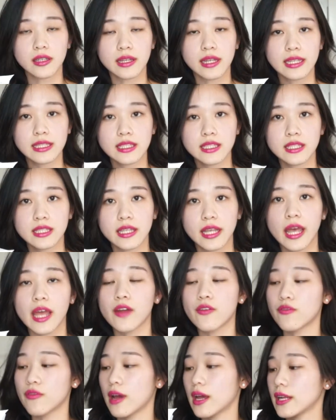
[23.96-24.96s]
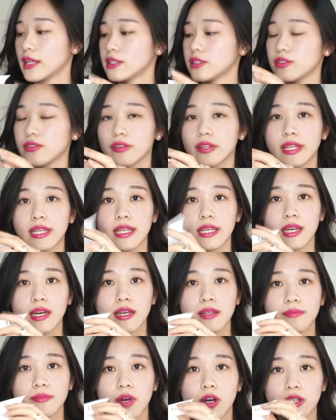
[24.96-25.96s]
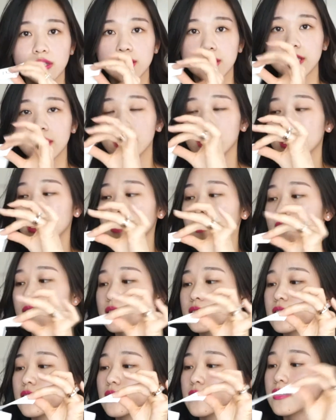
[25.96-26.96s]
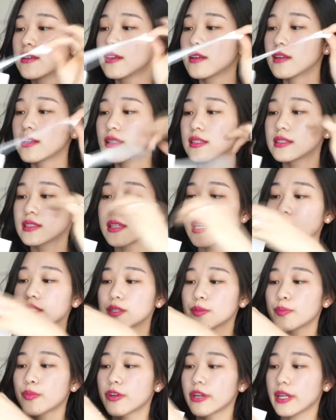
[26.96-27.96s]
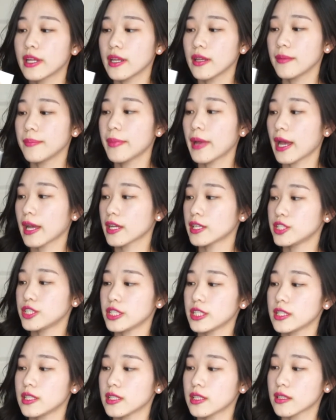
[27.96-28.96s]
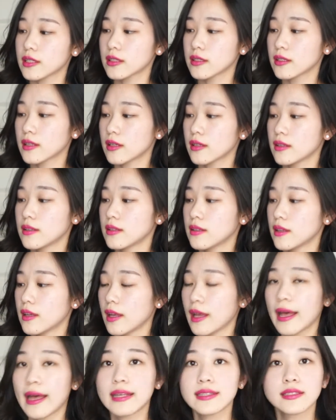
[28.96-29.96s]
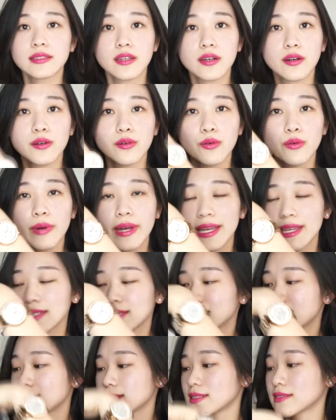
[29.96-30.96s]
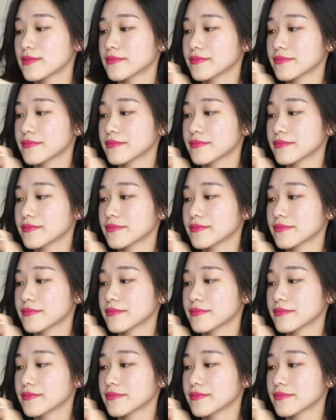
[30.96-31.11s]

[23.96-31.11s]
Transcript: Let's get right into the unboxing. Such pretty packaging as always.